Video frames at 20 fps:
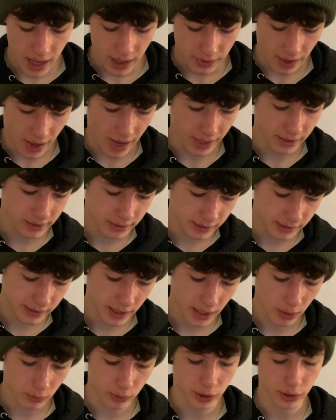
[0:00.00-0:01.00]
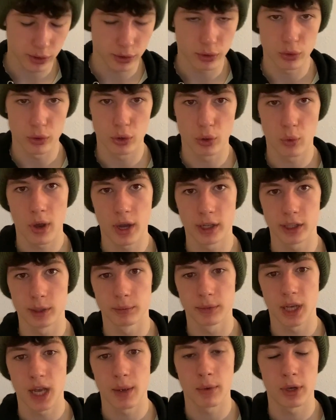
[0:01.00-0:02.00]
that I did say I was going to do quite some
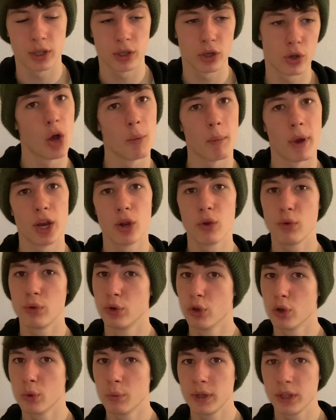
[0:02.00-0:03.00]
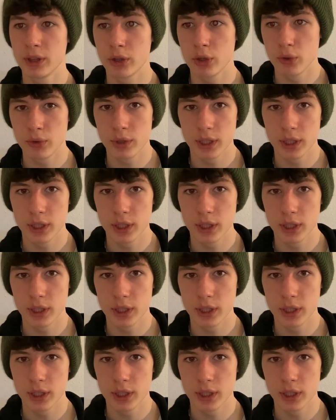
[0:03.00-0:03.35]
time ago. I don't normally do these